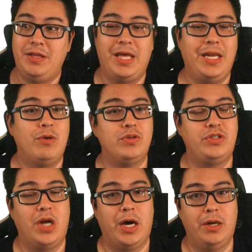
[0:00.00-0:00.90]
then it
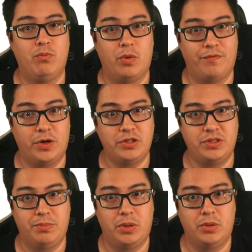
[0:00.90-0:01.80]
was not
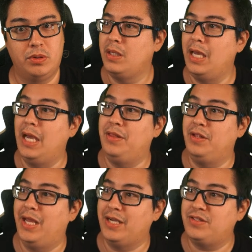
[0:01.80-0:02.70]
reversible. And the
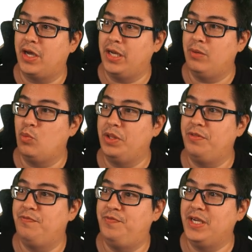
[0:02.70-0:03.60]
next item
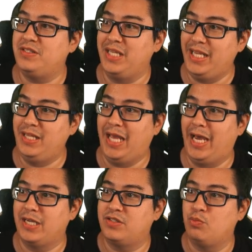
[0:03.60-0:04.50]
with fix e
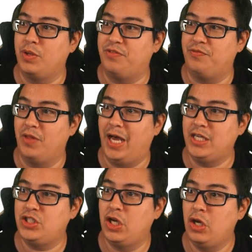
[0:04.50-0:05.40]
tags with
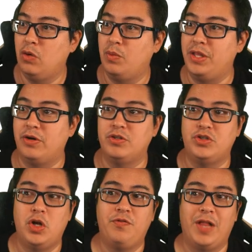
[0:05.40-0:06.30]
flash, when there is
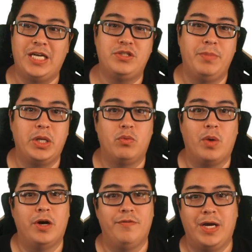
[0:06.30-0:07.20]
no flash
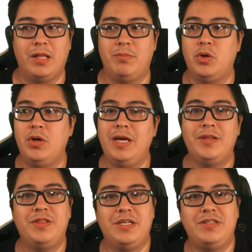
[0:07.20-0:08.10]
middleware available,
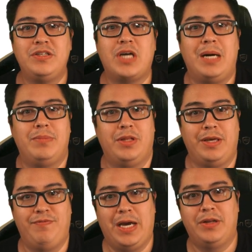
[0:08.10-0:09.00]
this is
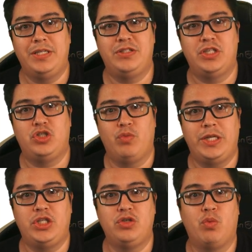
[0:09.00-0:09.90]
commonly found in
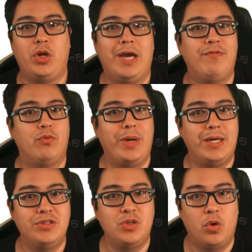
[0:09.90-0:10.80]
situations where you have a
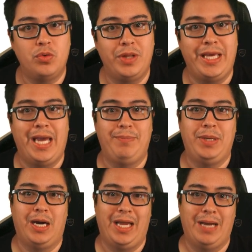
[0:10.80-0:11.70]
Rails-only
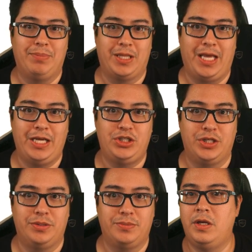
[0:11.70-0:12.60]
API
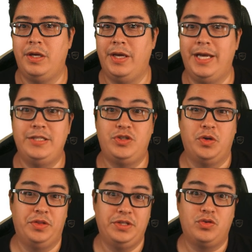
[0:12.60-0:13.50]
application. And so
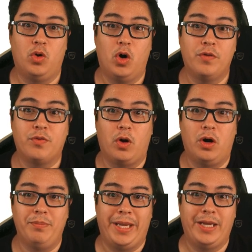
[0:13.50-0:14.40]
this will
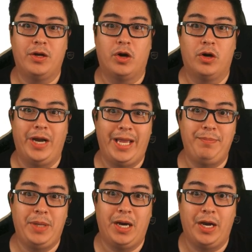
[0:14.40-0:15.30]
overall make our
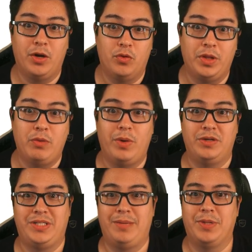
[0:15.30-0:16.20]
API-only
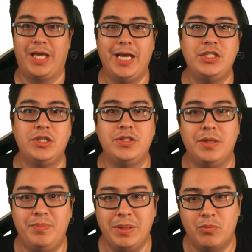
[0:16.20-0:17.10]
Rails applications
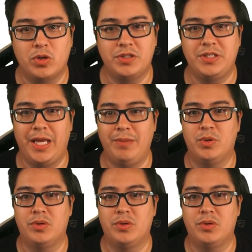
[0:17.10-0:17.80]
a bit more stable.